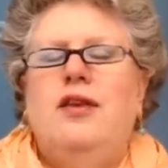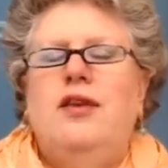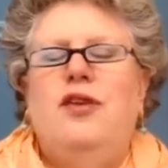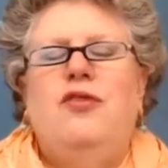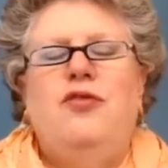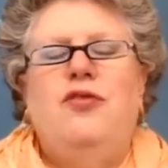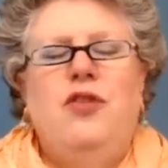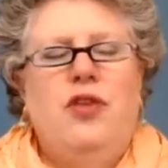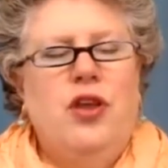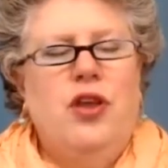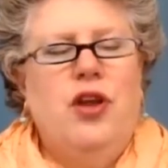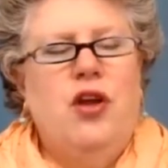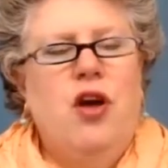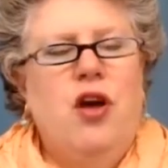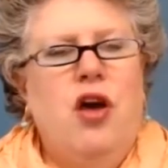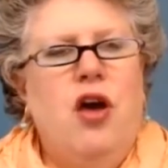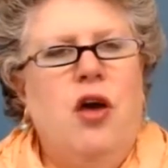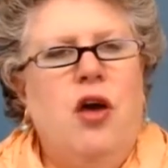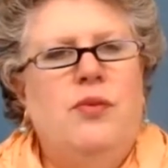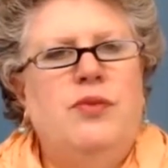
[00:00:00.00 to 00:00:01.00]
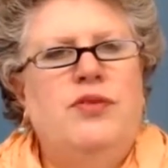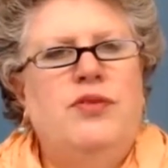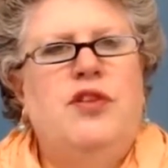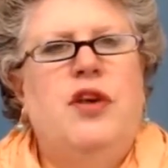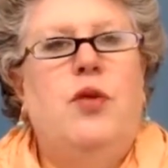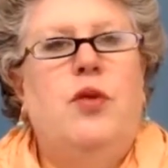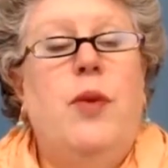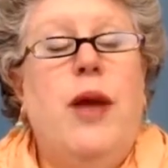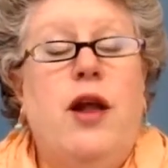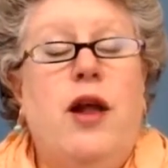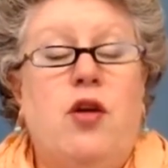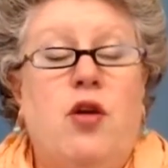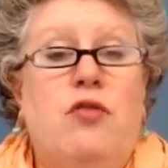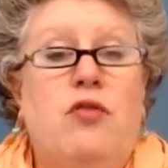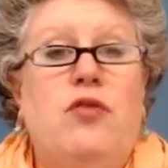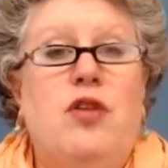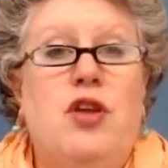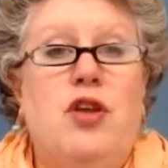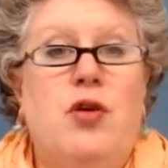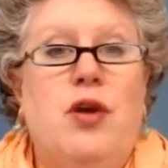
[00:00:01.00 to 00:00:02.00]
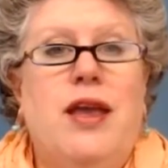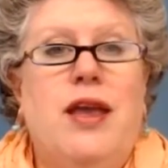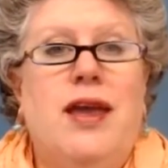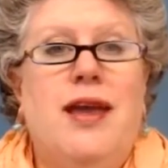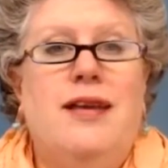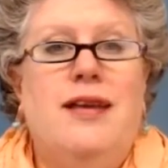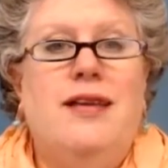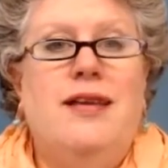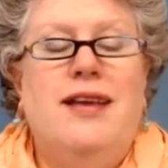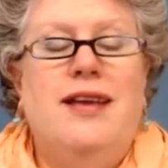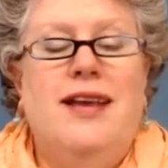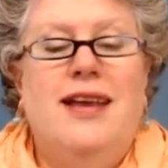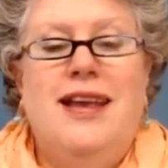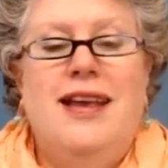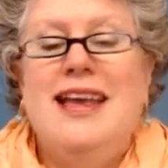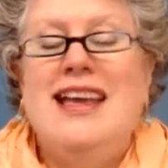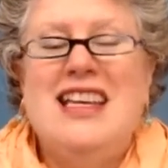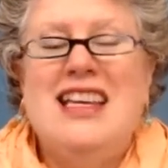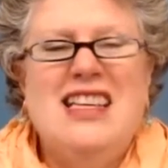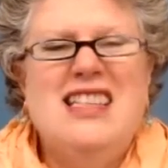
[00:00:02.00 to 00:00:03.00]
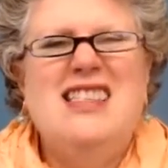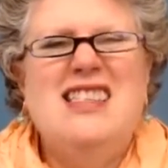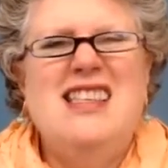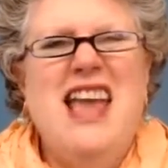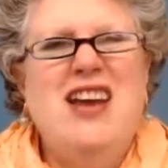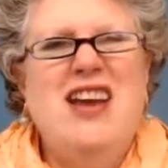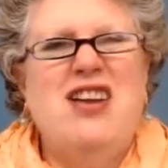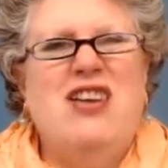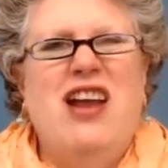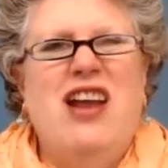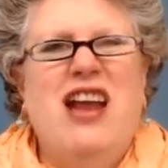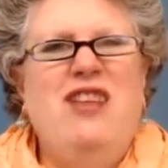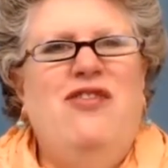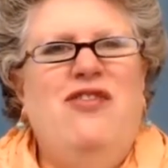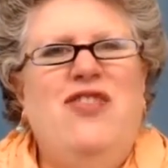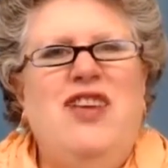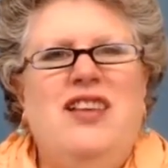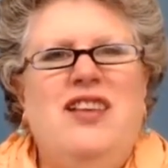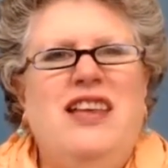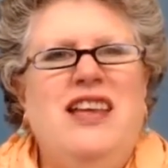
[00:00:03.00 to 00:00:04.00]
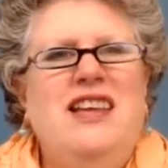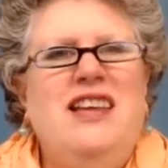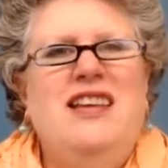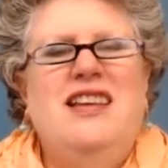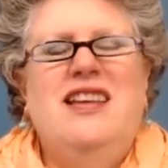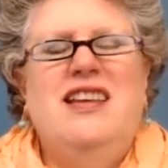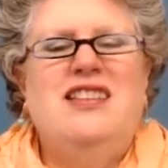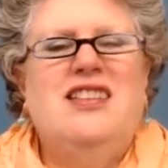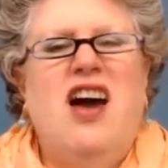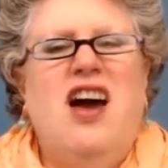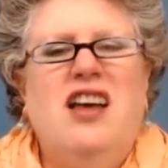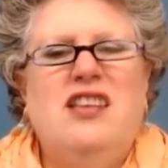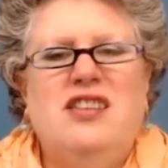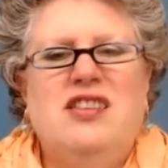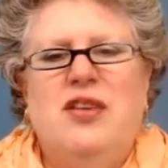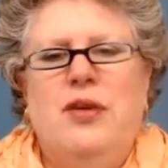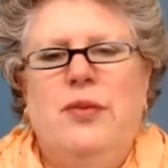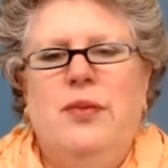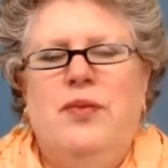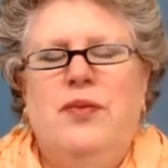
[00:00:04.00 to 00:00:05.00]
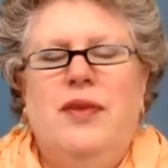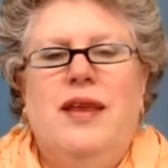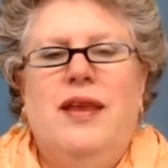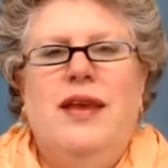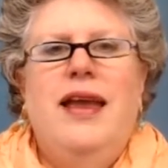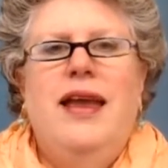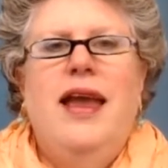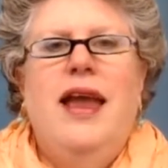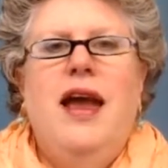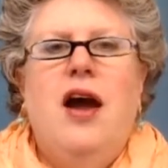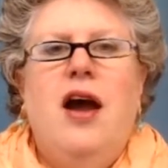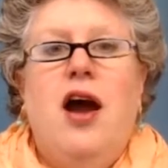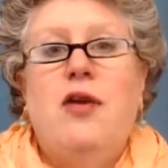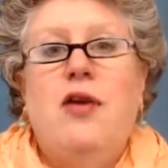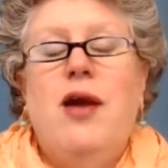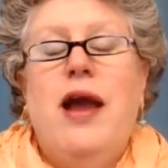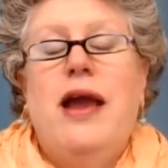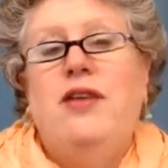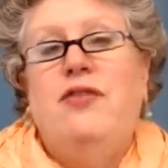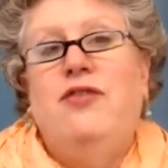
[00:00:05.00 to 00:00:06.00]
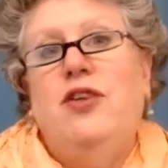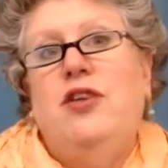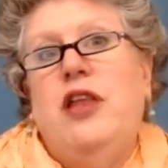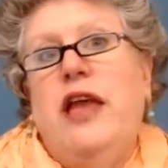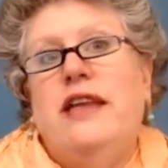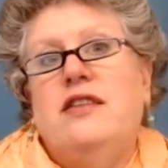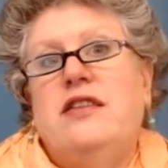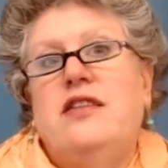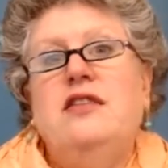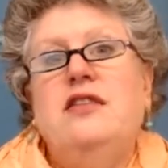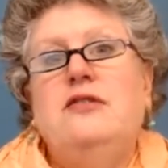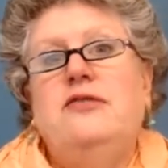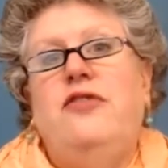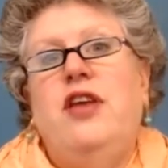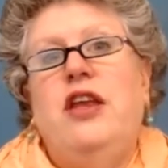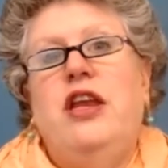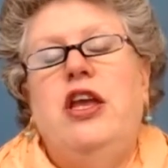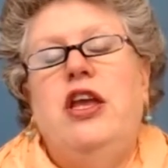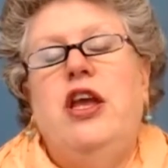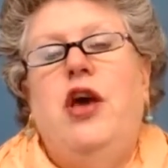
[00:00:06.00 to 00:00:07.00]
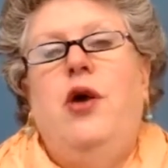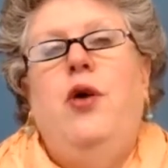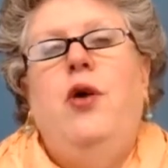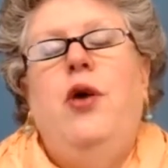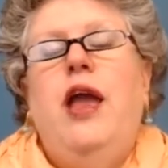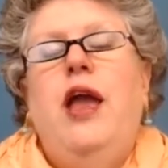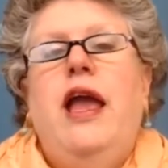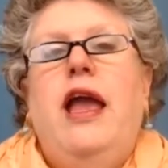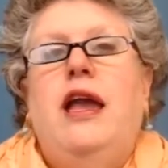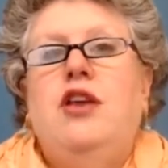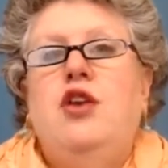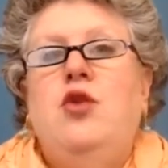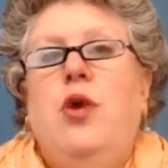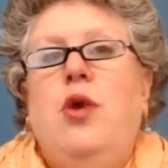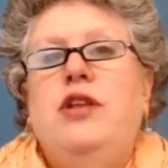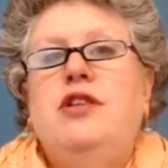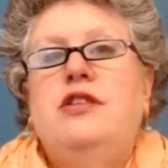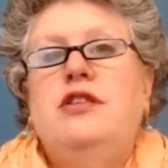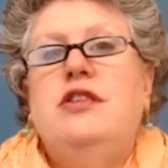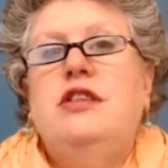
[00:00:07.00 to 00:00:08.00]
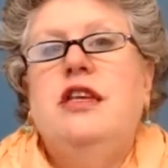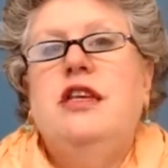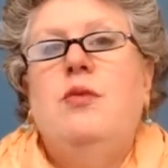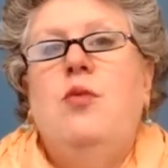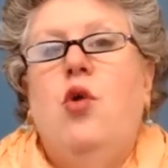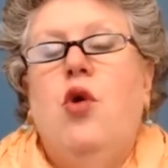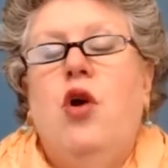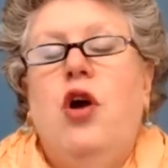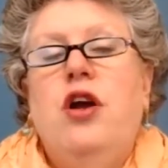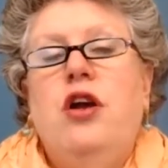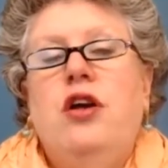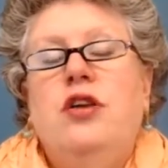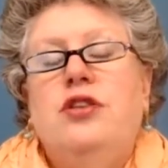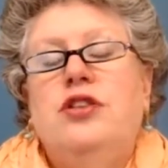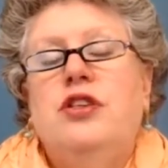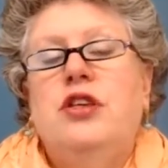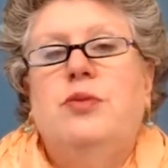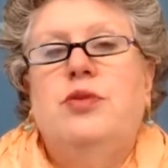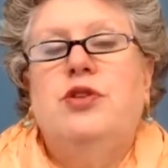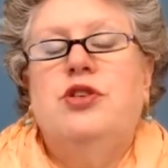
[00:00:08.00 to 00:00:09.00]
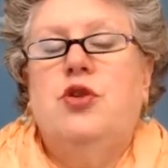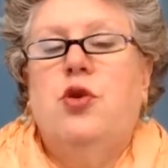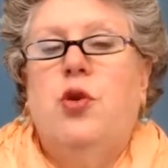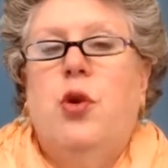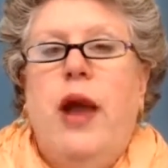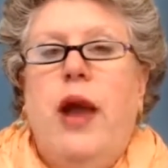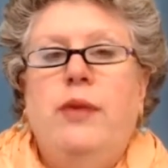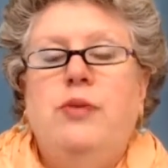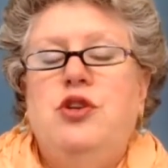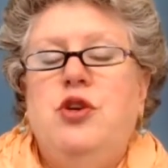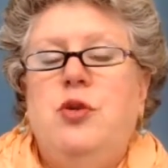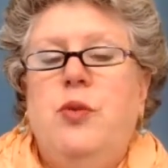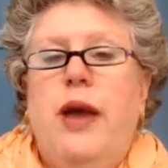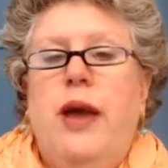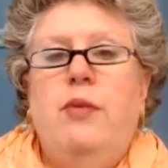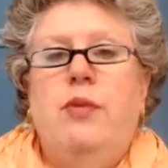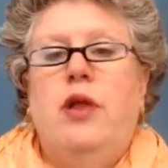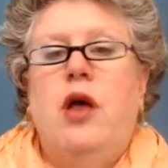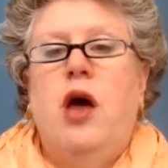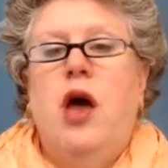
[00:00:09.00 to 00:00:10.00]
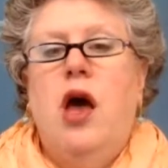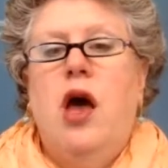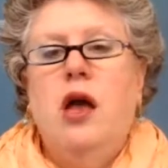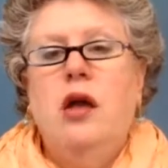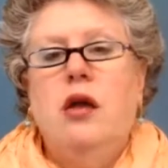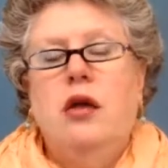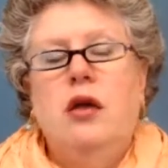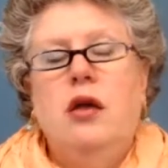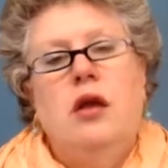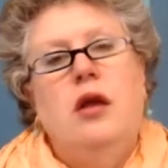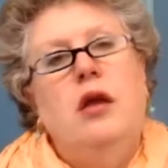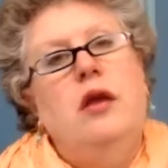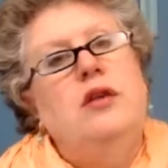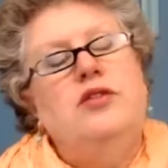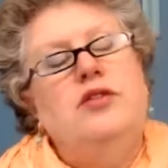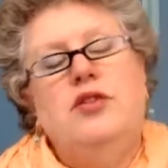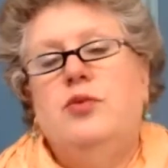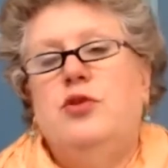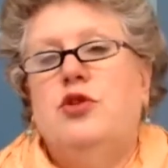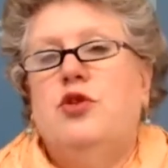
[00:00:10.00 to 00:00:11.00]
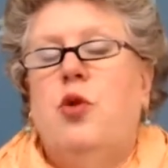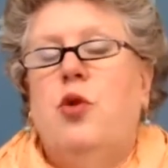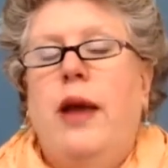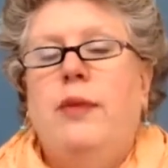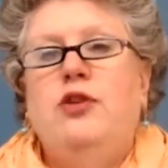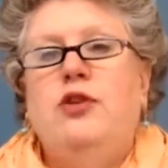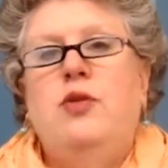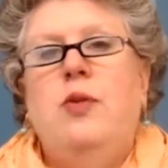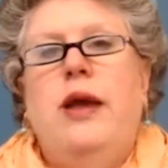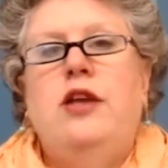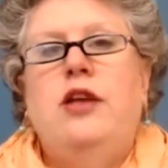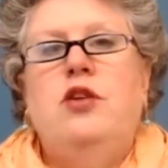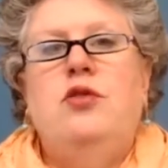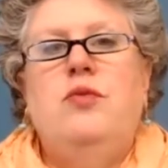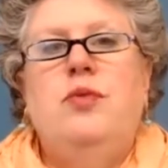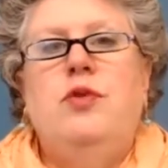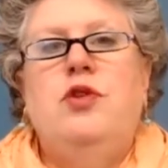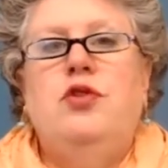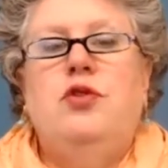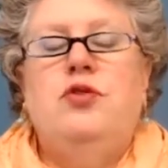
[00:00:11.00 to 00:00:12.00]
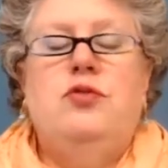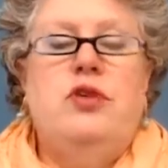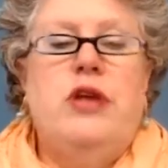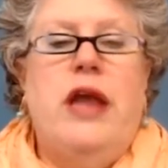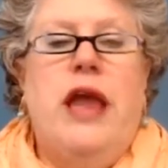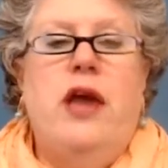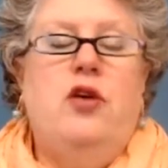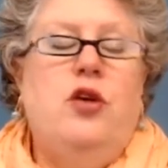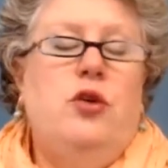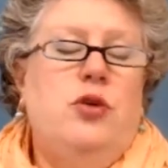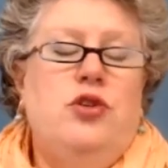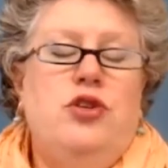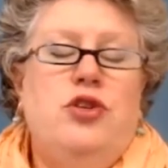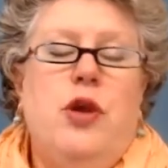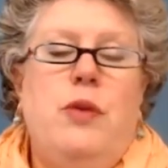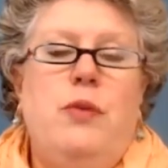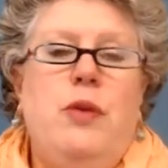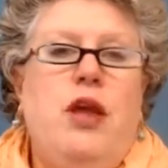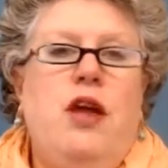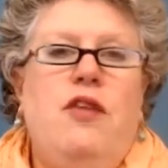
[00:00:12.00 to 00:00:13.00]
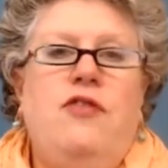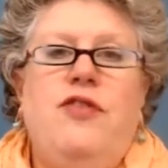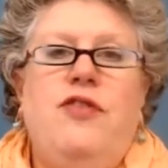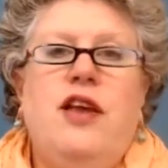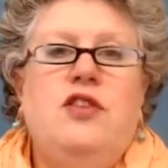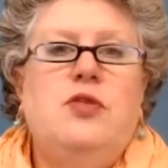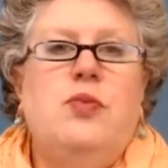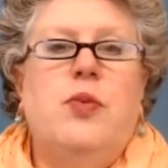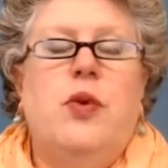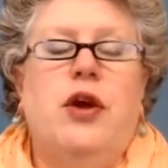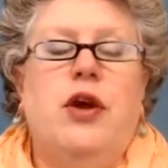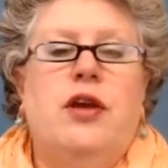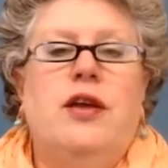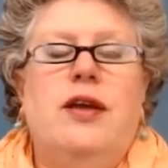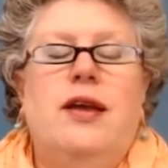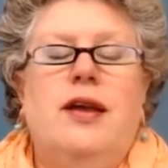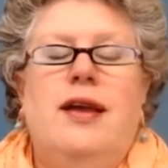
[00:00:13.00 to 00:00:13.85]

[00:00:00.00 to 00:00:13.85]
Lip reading: you feel the calm settle back over you. Isn't that a great feeling? It's awesome. All right, if you like this video and you want to see more, subscribe to my blog, subscribe to my YouTube channel, or join me on Facebook.